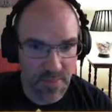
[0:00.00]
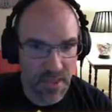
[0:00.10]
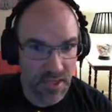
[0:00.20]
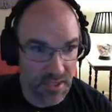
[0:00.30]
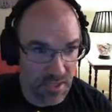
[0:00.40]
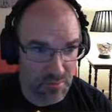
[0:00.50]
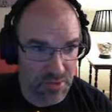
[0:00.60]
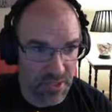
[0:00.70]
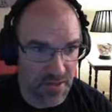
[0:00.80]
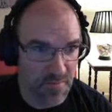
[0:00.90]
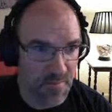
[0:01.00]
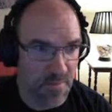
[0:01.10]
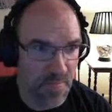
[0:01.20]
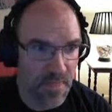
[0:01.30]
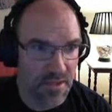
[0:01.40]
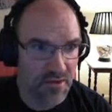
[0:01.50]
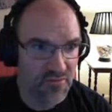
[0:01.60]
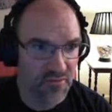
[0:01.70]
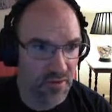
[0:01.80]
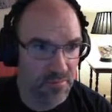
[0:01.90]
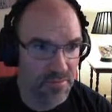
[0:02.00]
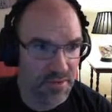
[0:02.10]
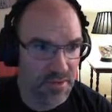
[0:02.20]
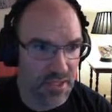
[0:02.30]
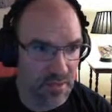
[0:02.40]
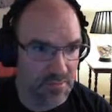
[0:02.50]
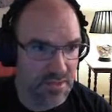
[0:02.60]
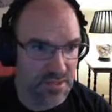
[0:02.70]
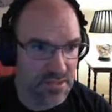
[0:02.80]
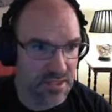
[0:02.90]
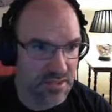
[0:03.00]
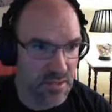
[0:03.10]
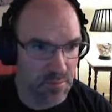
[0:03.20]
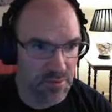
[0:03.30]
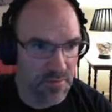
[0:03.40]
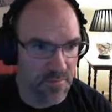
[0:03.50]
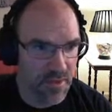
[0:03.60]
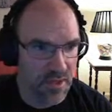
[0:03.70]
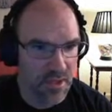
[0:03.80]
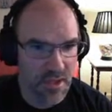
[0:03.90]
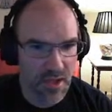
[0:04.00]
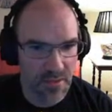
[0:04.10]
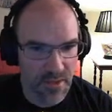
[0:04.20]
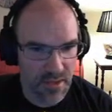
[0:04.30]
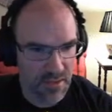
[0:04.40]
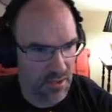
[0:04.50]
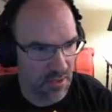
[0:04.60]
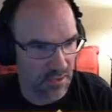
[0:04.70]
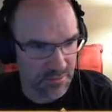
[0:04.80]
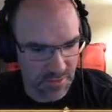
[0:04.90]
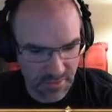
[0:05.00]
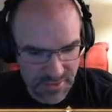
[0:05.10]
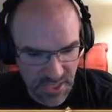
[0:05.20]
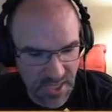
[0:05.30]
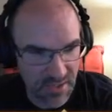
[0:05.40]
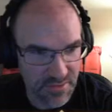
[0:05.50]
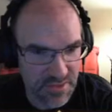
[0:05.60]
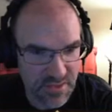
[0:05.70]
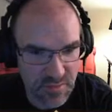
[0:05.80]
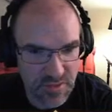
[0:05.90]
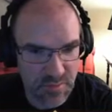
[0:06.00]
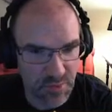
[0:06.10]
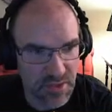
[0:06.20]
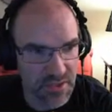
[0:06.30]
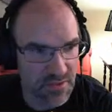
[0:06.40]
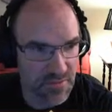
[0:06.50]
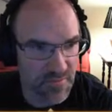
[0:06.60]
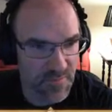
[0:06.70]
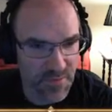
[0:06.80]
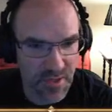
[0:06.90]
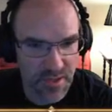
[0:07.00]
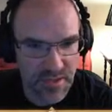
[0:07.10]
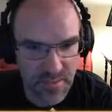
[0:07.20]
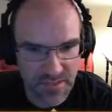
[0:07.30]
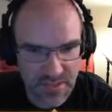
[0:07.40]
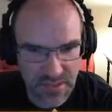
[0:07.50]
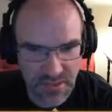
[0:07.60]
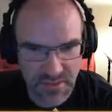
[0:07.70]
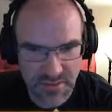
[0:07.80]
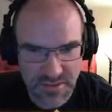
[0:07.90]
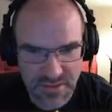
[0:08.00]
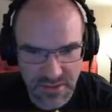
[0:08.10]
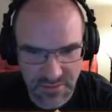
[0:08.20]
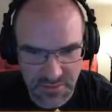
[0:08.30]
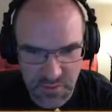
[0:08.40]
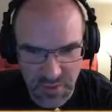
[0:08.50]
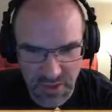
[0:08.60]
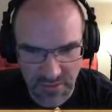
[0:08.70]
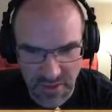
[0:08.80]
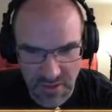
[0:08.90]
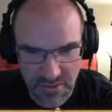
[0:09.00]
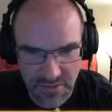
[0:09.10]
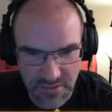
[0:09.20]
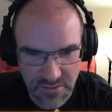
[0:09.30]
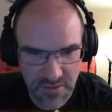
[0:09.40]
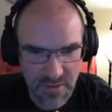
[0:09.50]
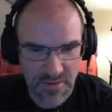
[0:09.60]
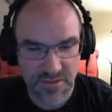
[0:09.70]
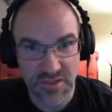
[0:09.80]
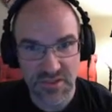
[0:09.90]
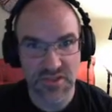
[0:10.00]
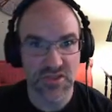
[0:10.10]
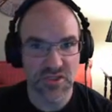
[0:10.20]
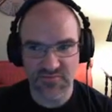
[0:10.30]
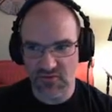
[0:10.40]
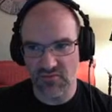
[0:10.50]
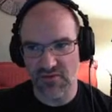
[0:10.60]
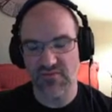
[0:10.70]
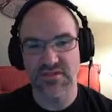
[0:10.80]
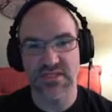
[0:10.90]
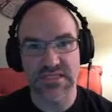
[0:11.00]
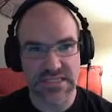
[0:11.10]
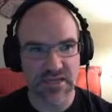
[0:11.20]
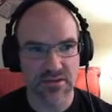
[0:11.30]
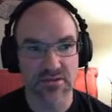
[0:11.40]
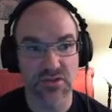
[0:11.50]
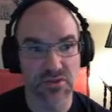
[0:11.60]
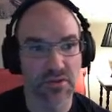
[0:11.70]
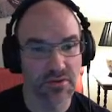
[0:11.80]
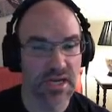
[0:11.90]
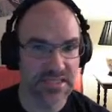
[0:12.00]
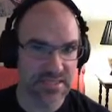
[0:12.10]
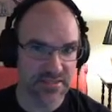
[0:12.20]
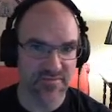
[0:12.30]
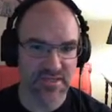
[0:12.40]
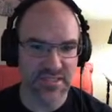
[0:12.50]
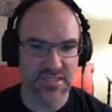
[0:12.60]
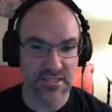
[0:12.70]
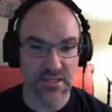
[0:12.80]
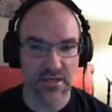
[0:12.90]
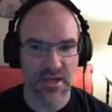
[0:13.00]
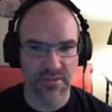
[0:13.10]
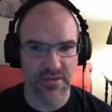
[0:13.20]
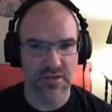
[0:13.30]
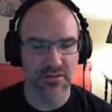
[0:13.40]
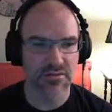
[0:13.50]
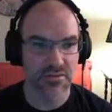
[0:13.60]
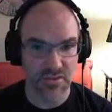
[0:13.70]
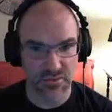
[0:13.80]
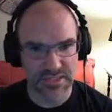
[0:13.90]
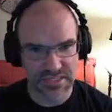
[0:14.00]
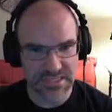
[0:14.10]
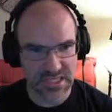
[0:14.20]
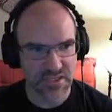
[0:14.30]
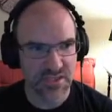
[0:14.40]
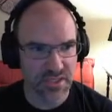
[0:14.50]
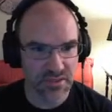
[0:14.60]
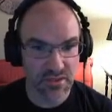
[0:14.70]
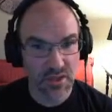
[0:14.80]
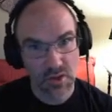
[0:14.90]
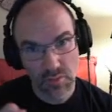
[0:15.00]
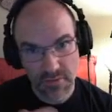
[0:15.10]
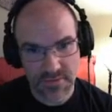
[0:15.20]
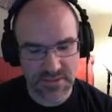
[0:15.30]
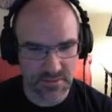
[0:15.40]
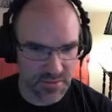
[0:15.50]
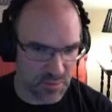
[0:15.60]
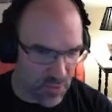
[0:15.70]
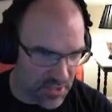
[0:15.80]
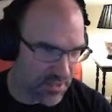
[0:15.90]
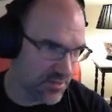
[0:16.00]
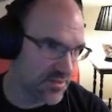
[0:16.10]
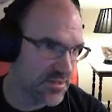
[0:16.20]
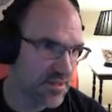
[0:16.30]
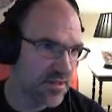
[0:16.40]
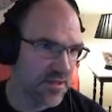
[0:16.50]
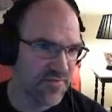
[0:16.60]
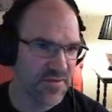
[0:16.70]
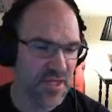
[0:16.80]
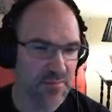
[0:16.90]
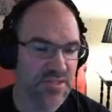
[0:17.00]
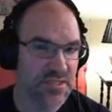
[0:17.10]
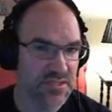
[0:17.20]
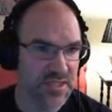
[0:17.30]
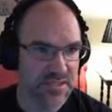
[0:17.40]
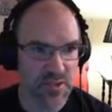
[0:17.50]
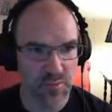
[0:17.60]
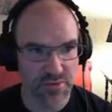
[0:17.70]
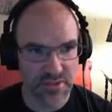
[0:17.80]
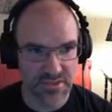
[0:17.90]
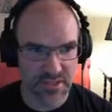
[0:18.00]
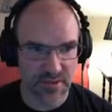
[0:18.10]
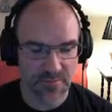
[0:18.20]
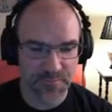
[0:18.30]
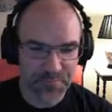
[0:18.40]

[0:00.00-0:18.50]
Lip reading: I can hit play from the game scene test helper, and then you'll notice I added this sprite here. So basically here's a little sprite of the character, just for reference, because the character no longer has to live in the scene. Now the character is always instantiated where this little sprite is if the game scene test helper is there.